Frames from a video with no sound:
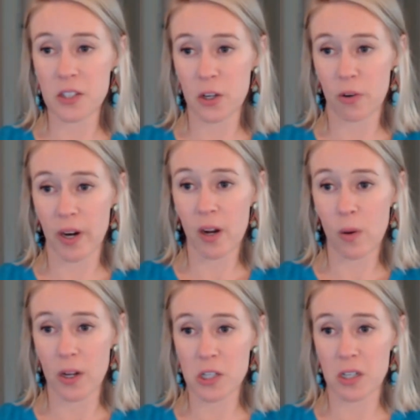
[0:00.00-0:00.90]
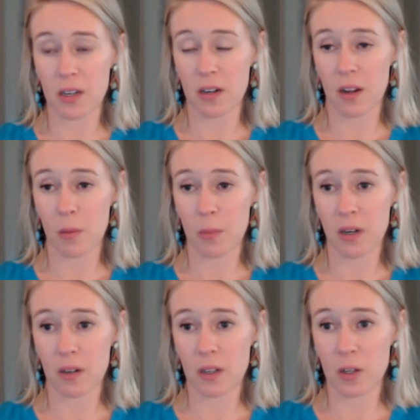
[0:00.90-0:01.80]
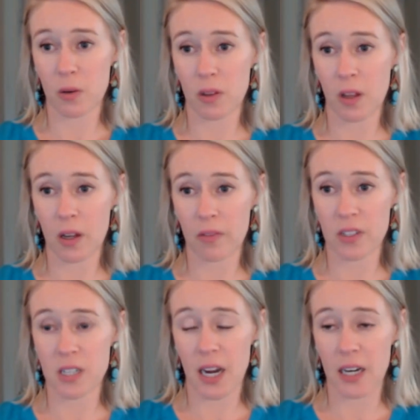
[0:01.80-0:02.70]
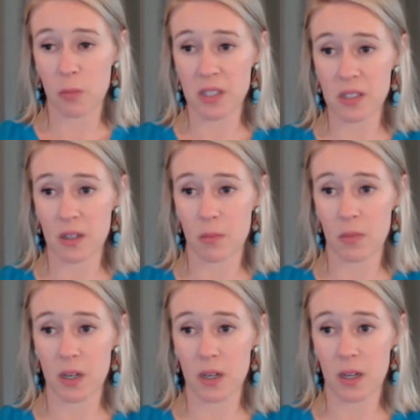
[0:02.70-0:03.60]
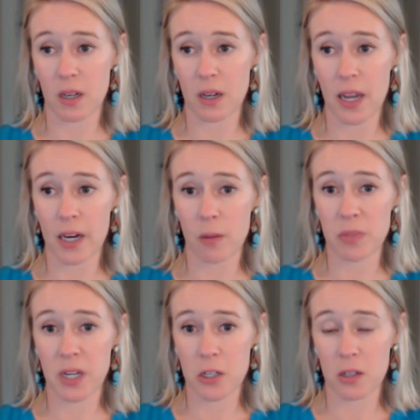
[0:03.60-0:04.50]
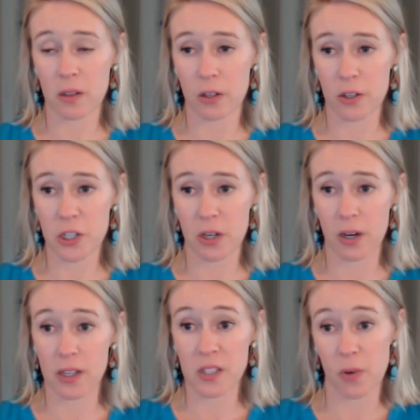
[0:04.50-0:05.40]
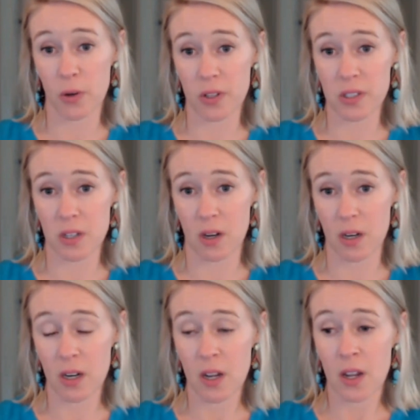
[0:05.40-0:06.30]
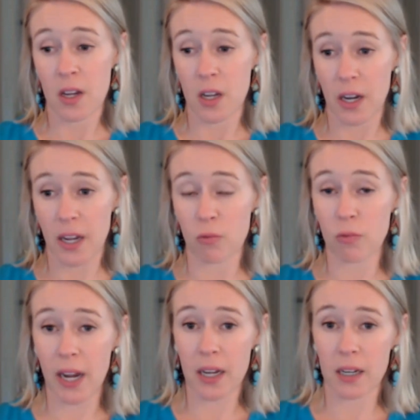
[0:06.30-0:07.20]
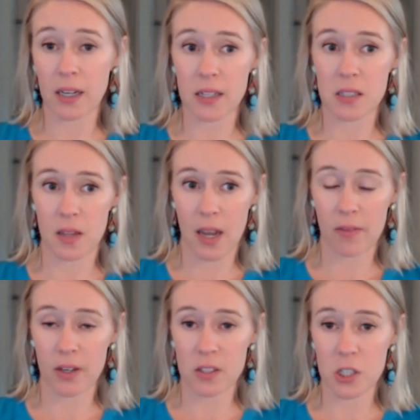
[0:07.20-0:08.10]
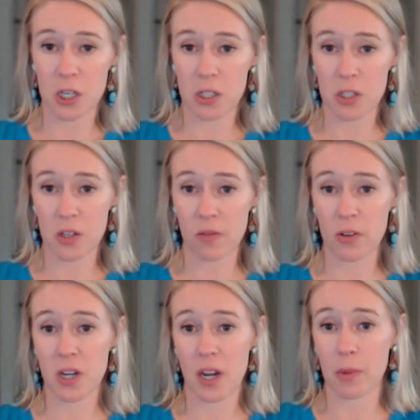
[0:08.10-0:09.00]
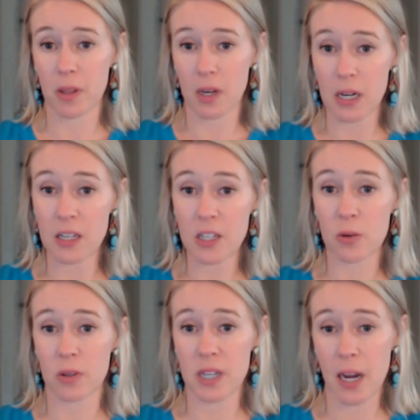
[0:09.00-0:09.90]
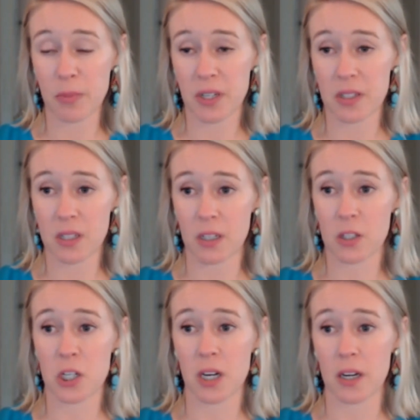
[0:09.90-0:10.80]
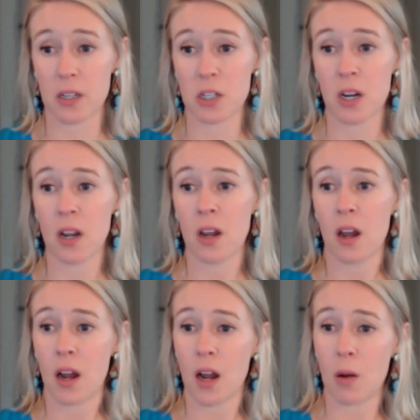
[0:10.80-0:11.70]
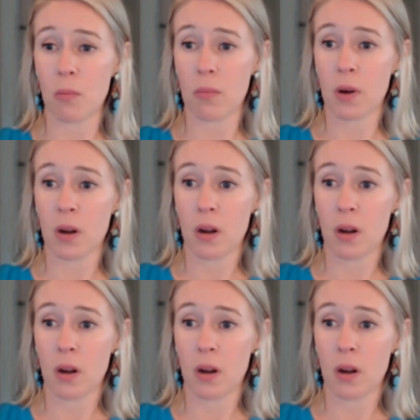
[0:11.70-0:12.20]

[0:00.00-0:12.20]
it's a great question, um, and uh, you know, a lot of the dynamism and, and adaptation literature has focused on, again, recognizing that evidence changes over time and the need to adapt as things change. Um,